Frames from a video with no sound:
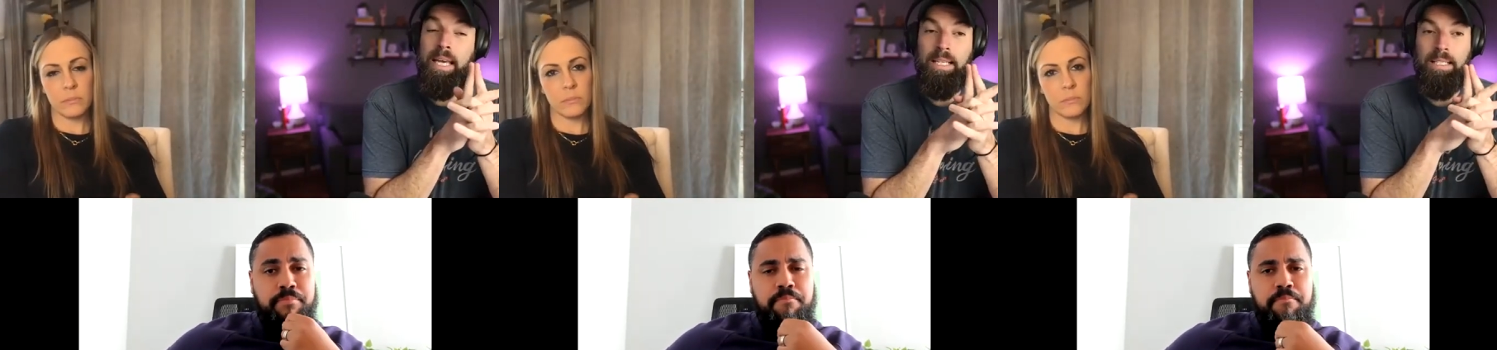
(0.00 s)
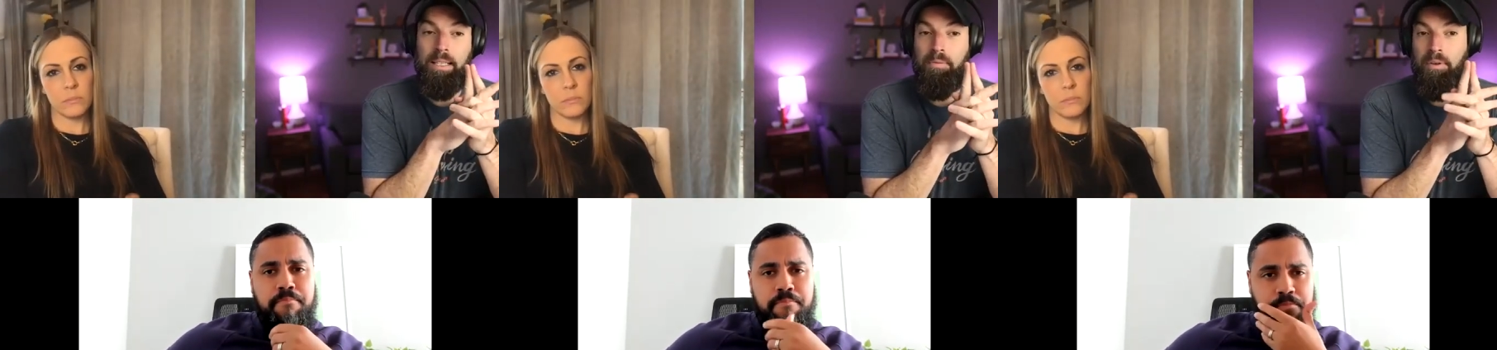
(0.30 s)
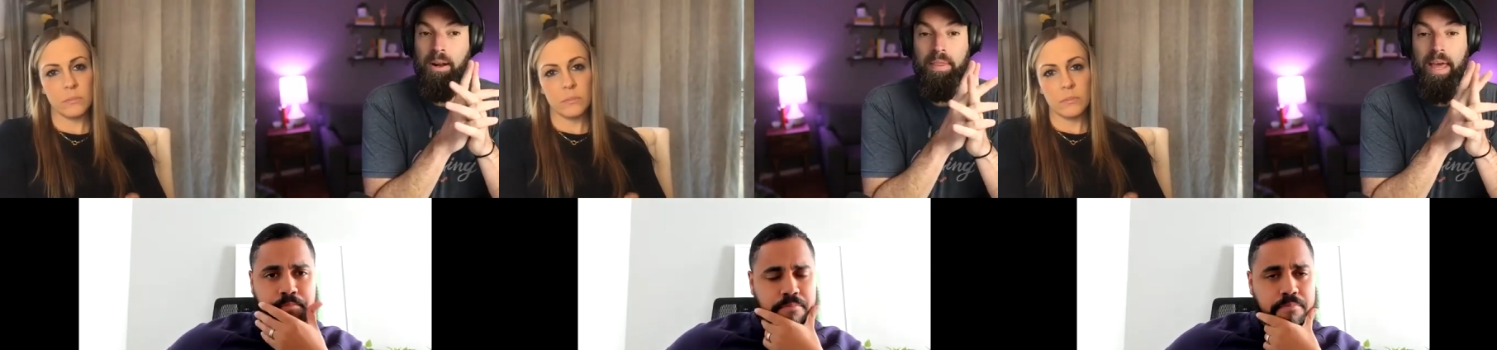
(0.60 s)
Speaker 1: can't
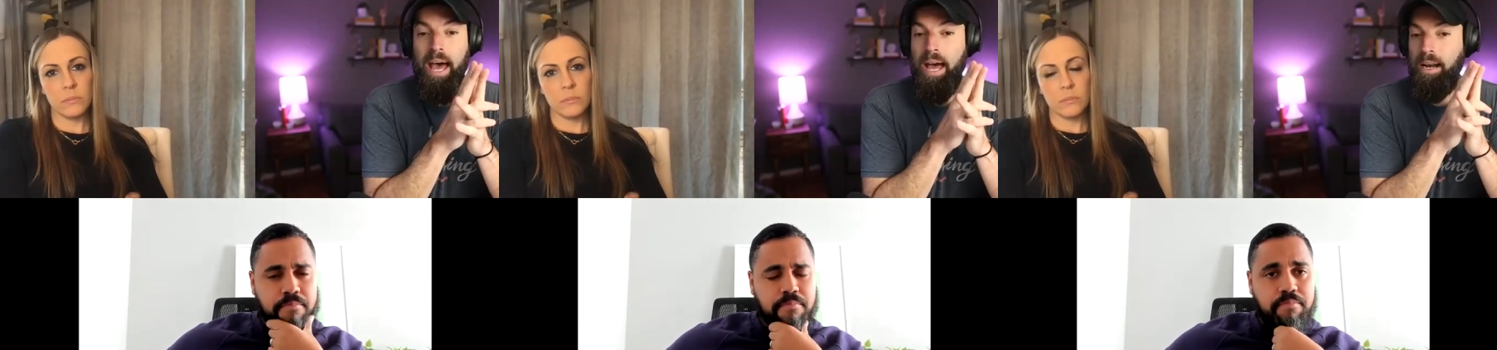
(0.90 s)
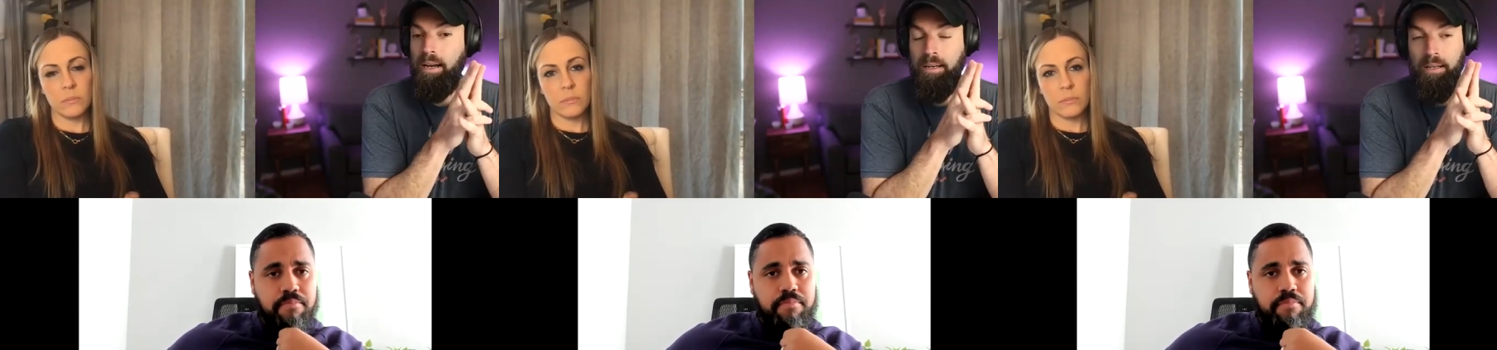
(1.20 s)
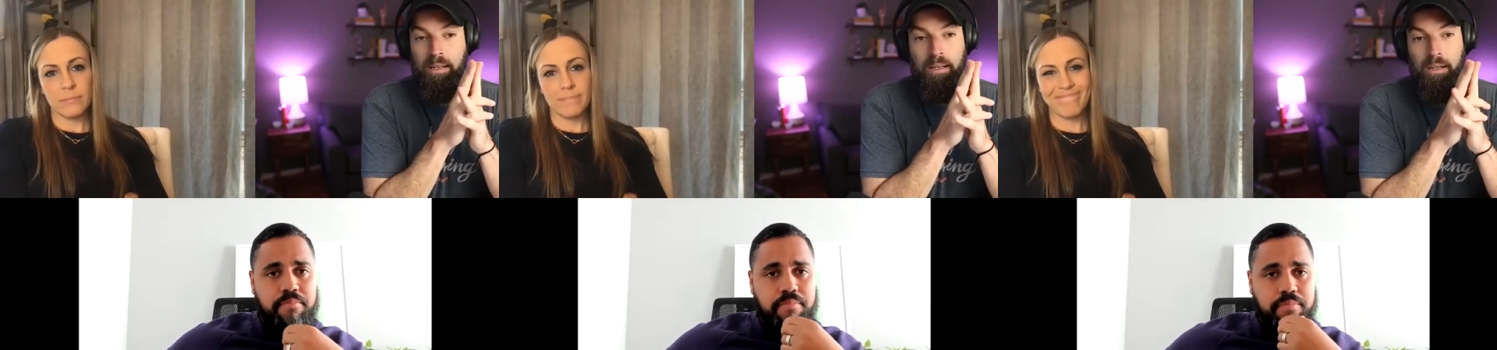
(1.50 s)
deliver on that
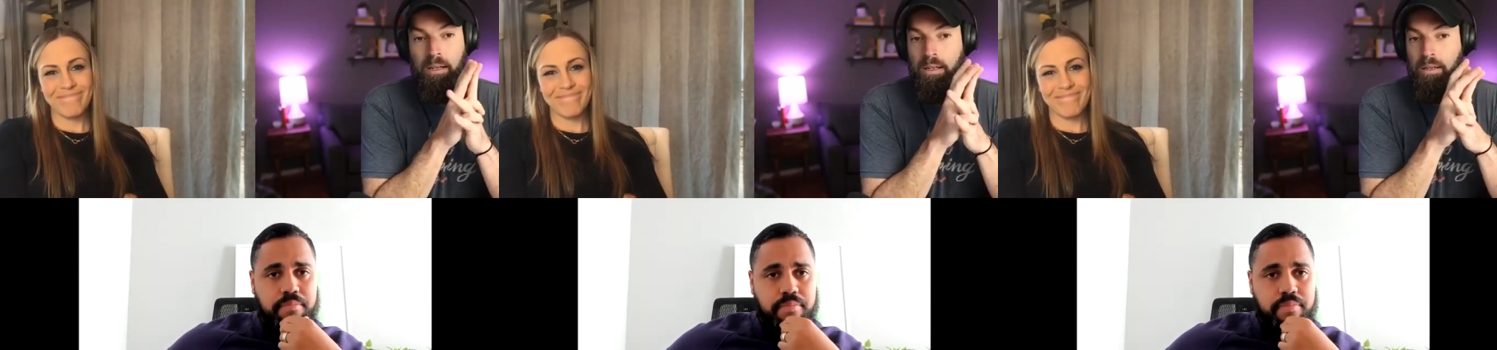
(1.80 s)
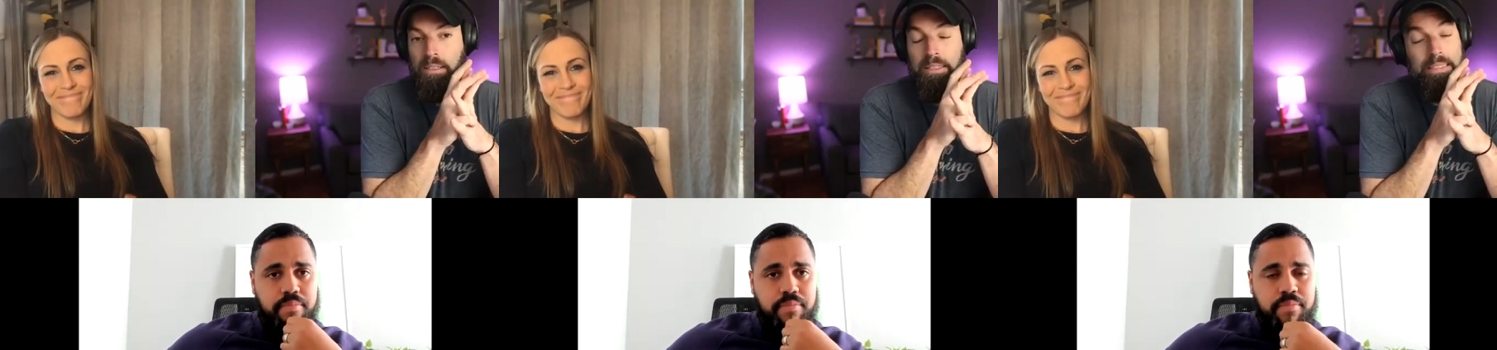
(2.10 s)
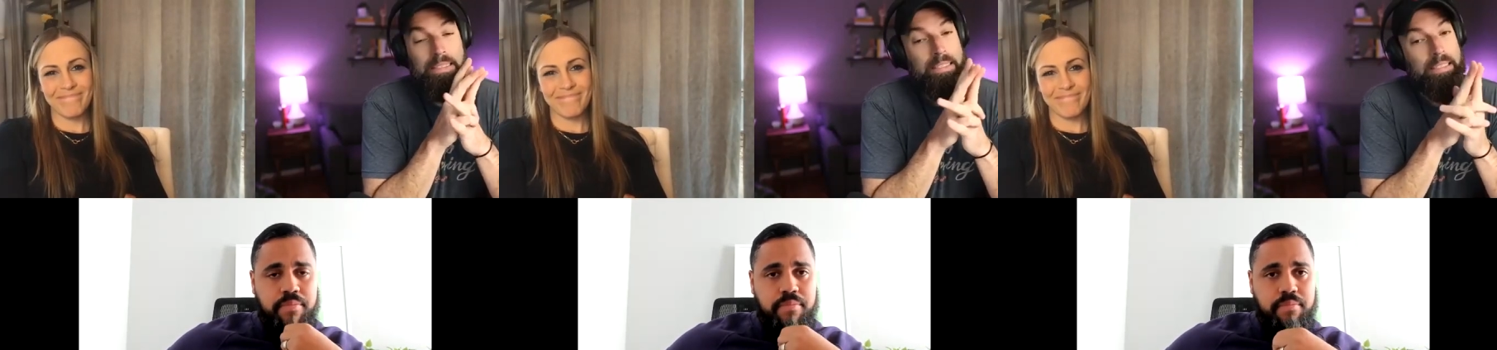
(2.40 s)

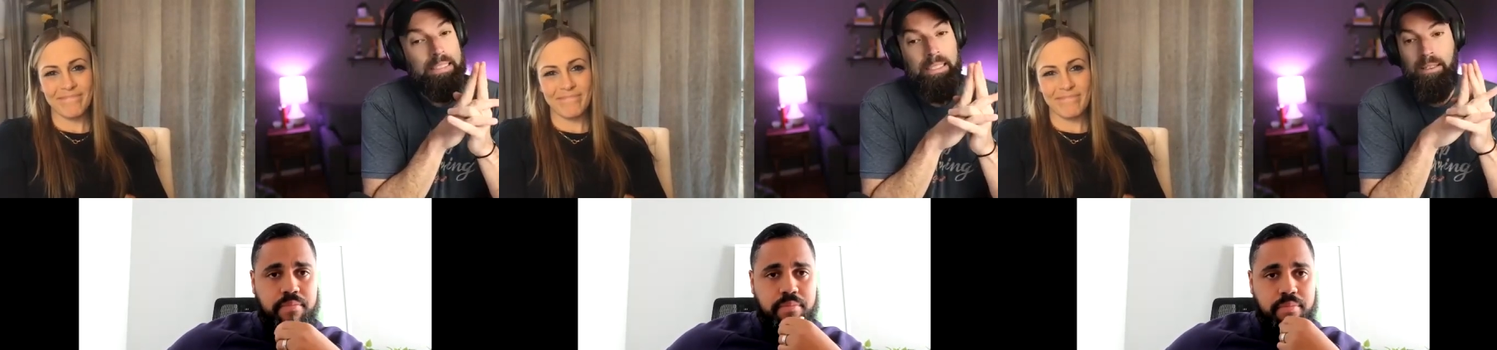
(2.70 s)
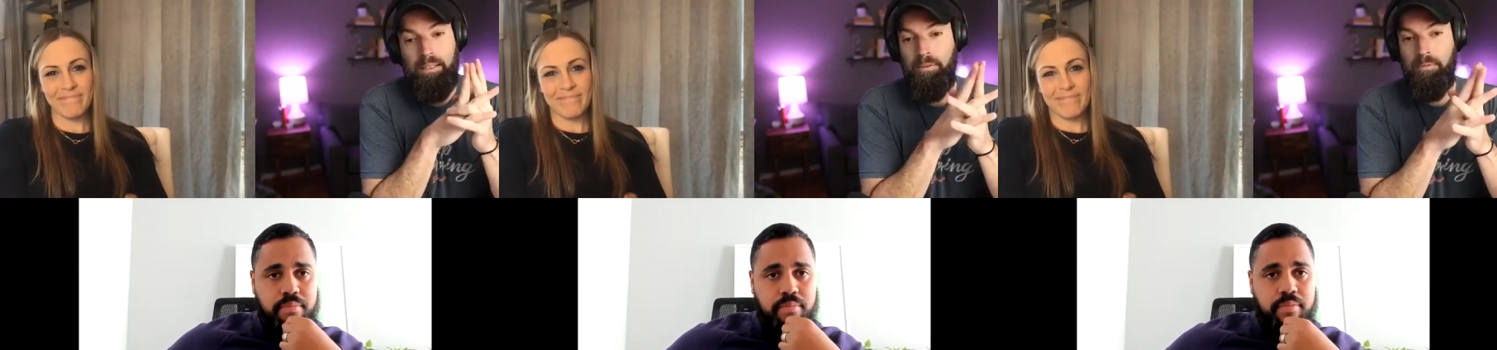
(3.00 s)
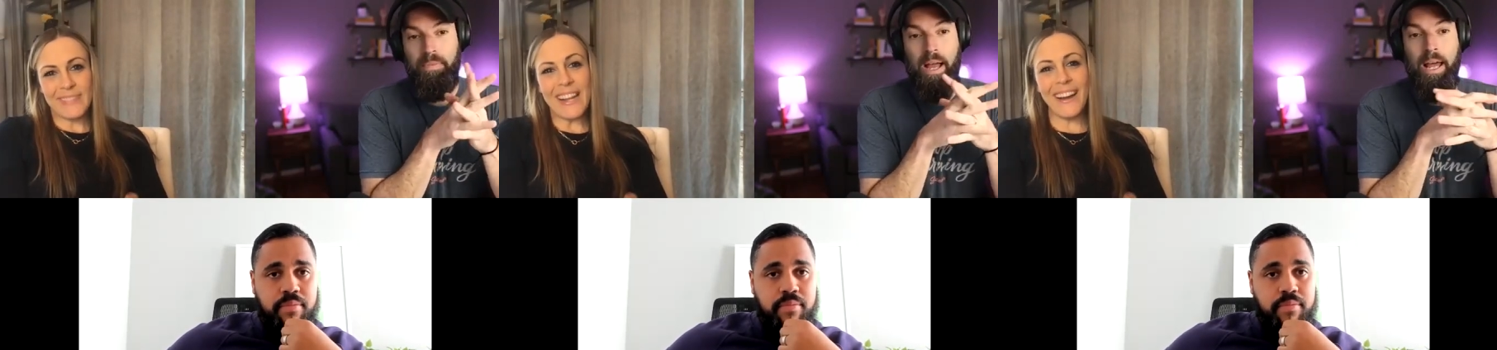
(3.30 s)
e.
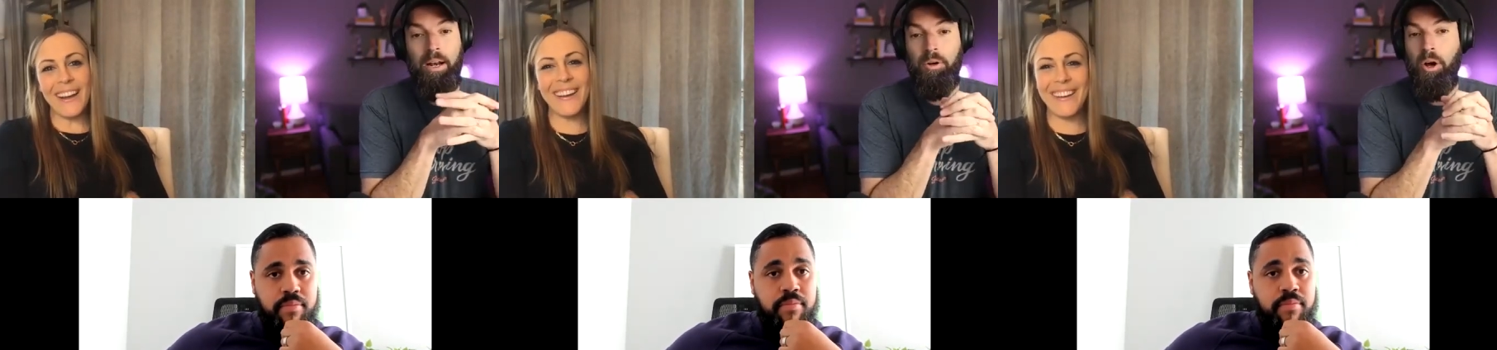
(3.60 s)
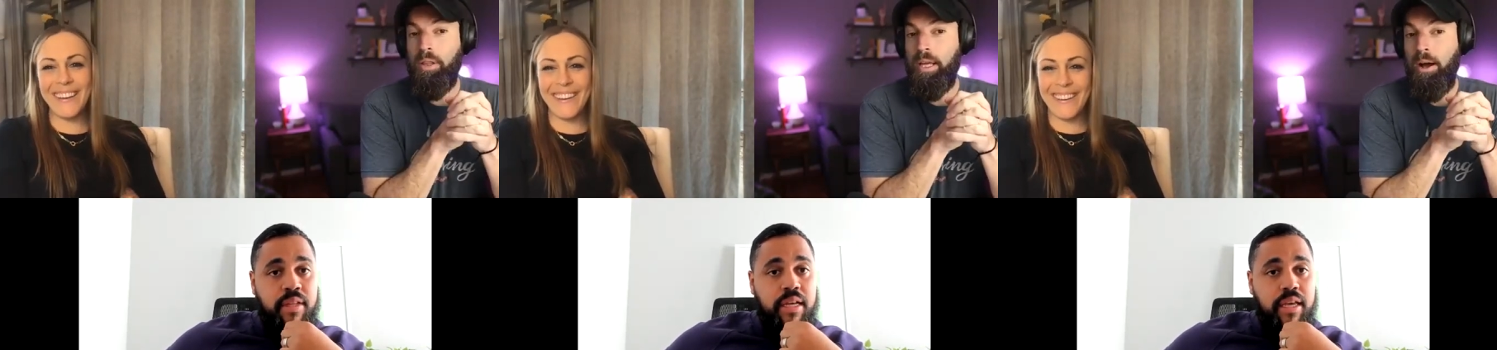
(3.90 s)
Yeah. I don't know the